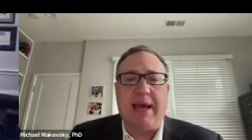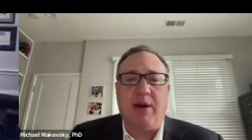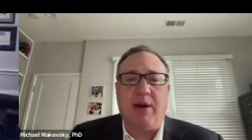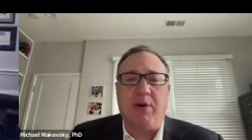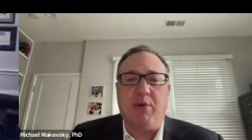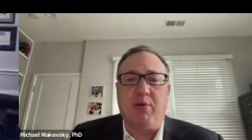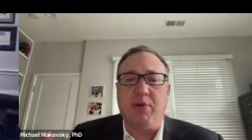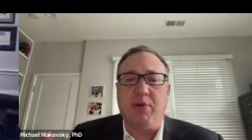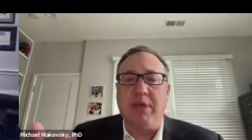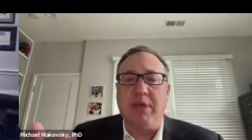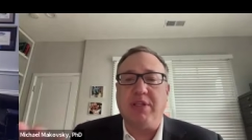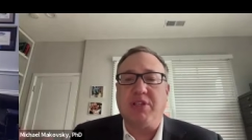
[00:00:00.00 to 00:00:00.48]

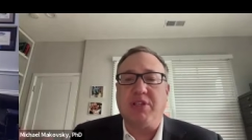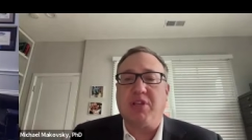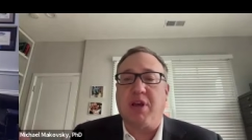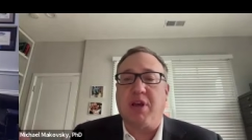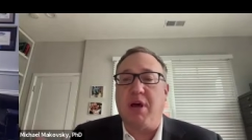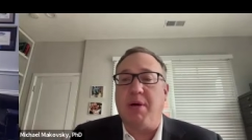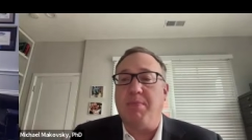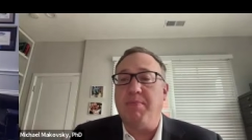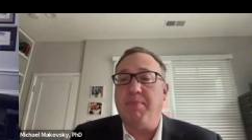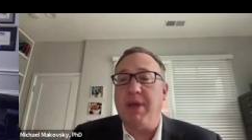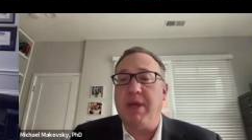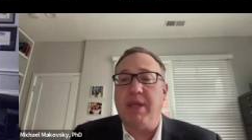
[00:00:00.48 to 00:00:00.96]
now he's
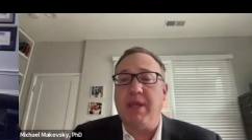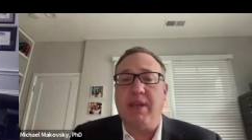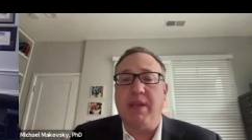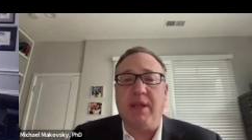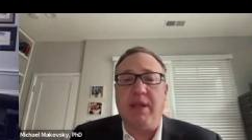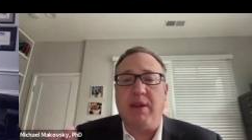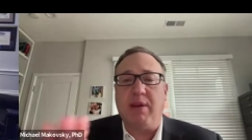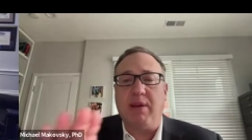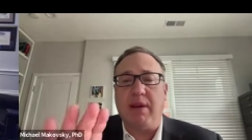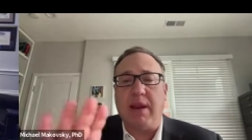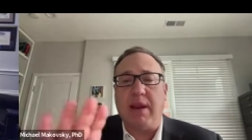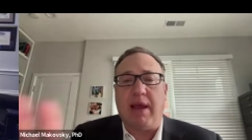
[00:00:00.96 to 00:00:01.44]
come in,
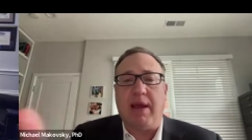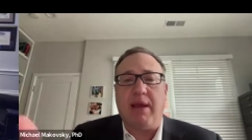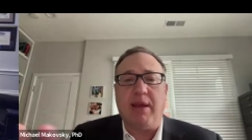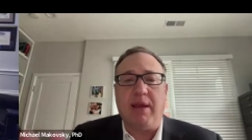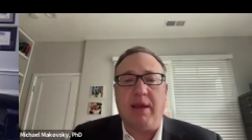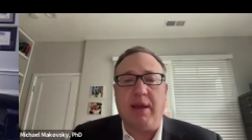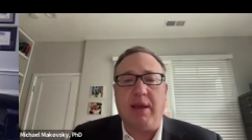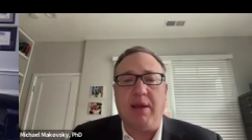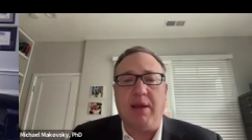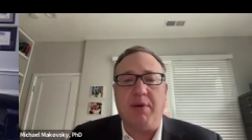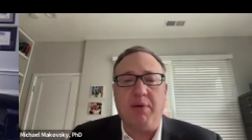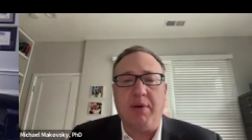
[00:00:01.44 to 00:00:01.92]
and
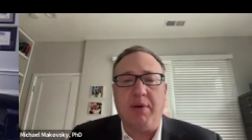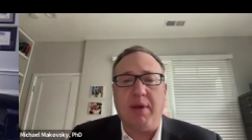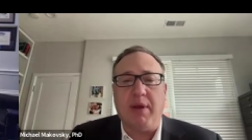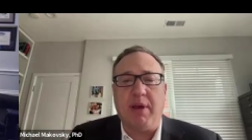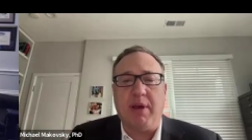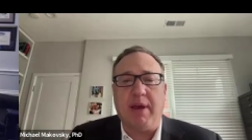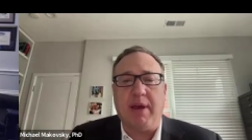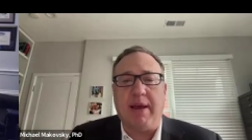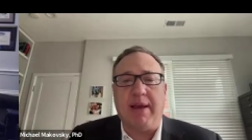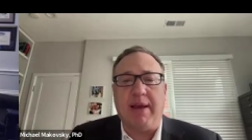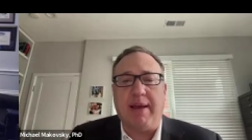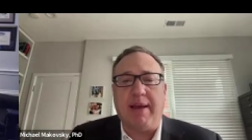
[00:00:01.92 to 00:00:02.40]
I
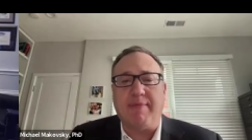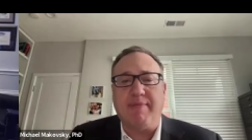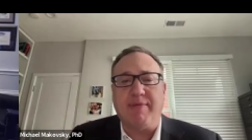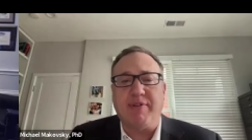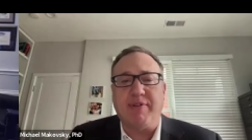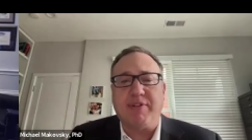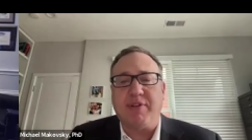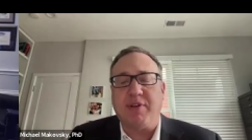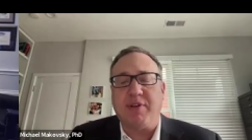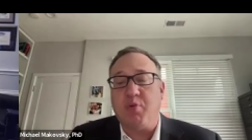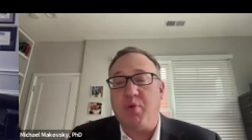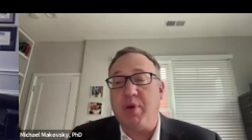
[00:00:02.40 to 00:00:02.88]

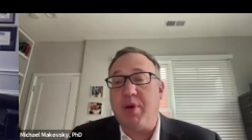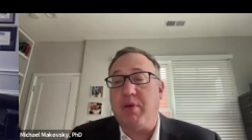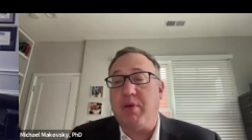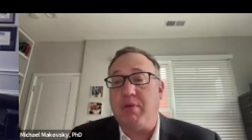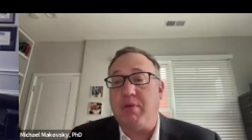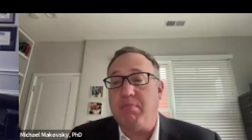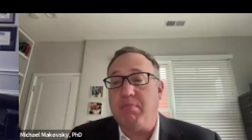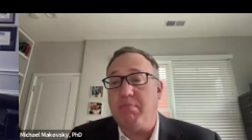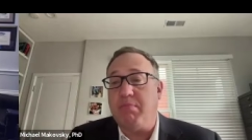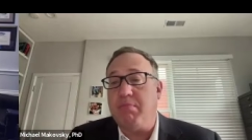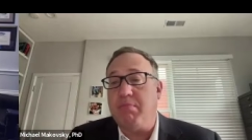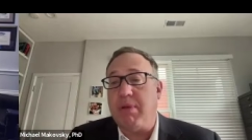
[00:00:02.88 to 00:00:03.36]

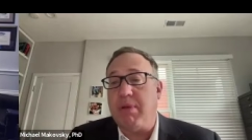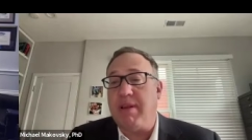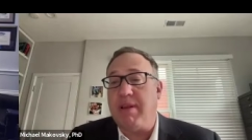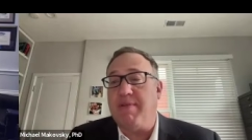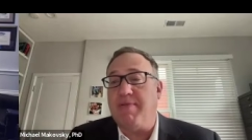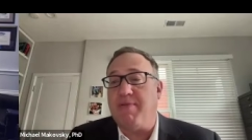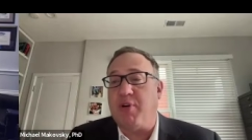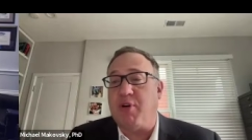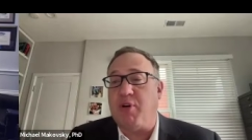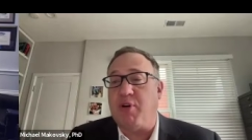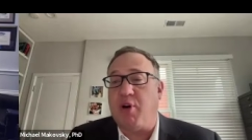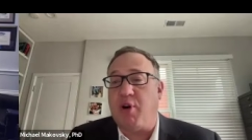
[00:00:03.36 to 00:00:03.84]
obviously many
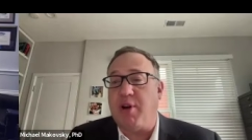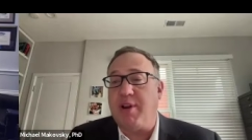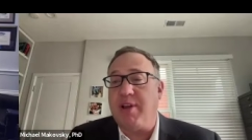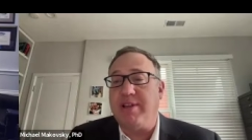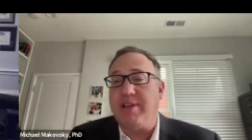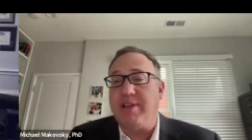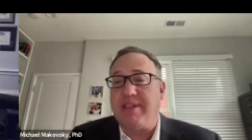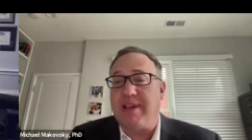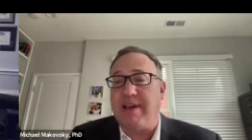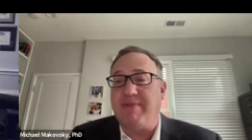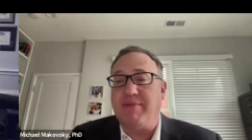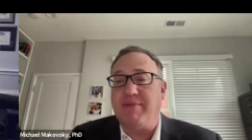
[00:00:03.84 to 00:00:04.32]
of our
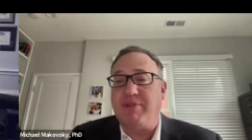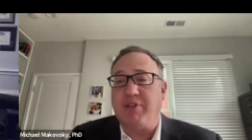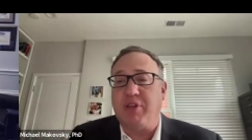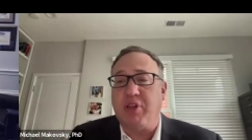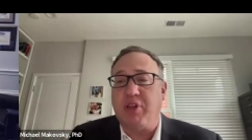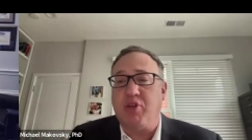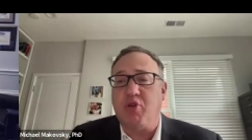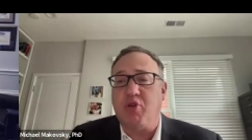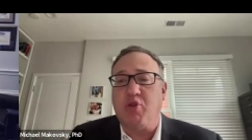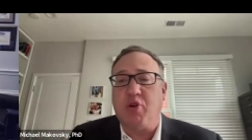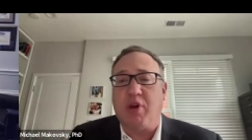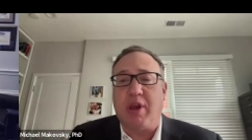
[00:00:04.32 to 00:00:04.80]
audience
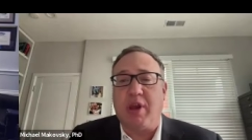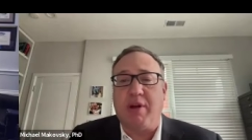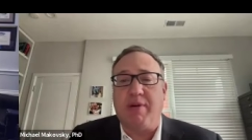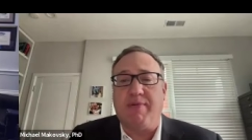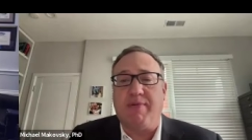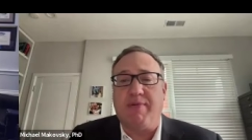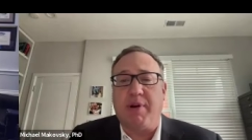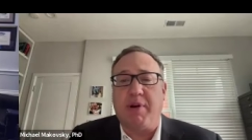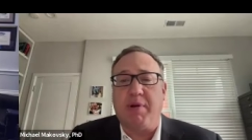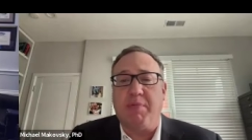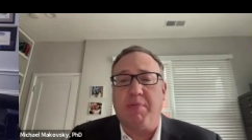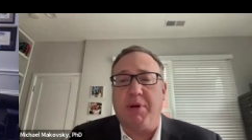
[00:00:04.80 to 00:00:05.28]
obviously do care
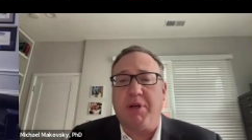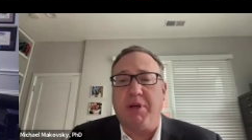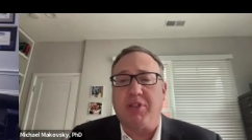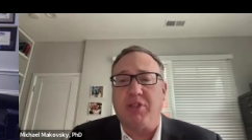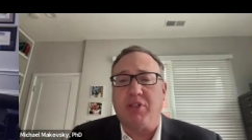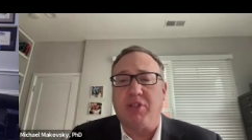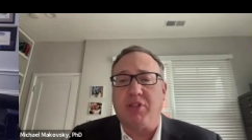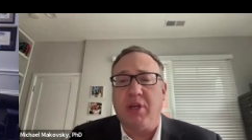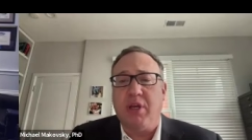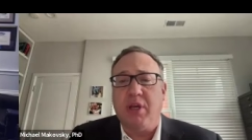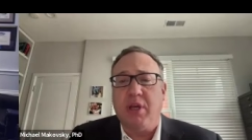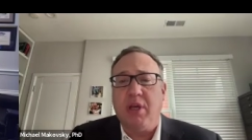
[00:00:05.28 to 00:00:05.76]
very
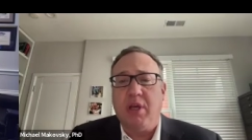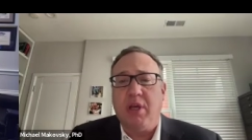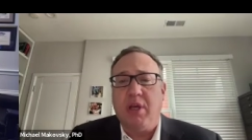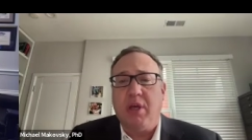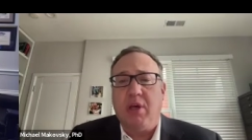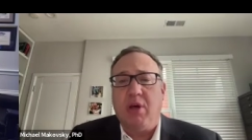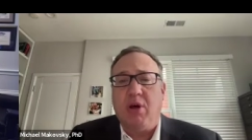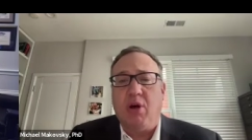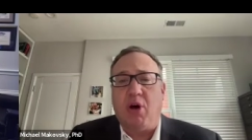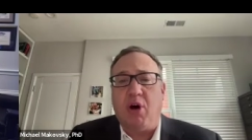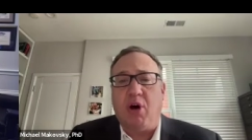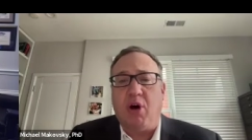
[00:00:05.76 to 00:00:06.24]
much
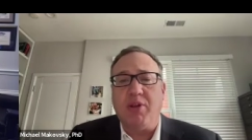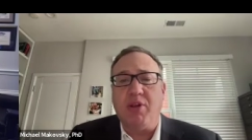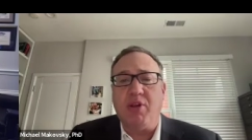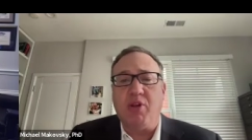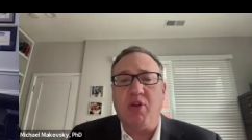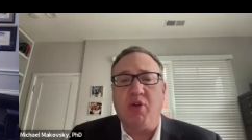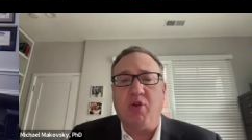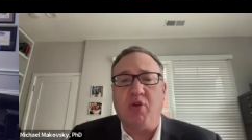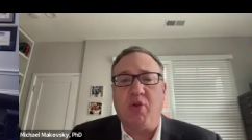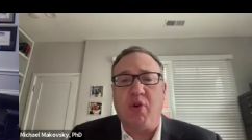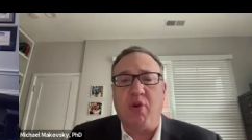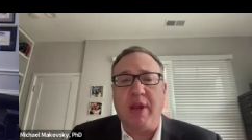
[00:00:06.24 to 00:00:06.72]
on the
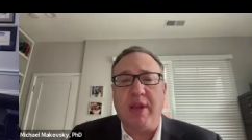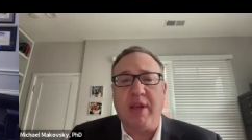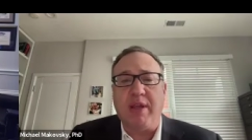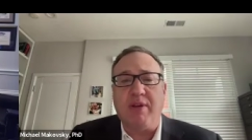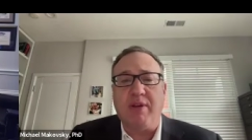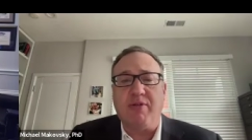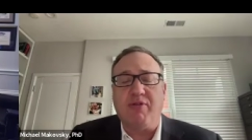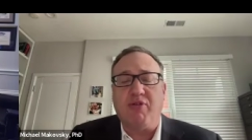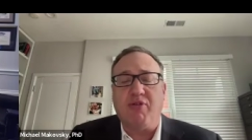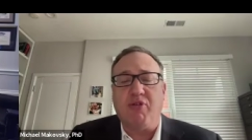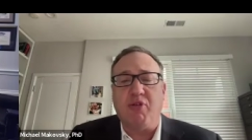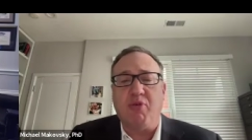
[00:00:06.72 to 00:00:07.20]
Ukraine
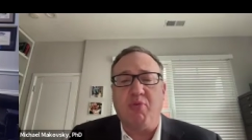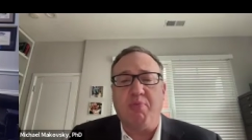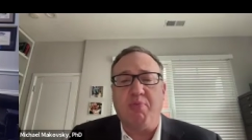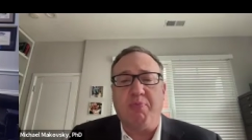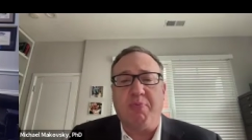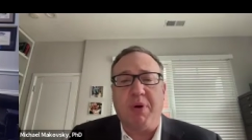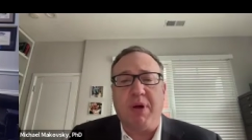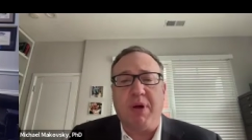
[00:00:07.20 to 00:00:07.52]
issue,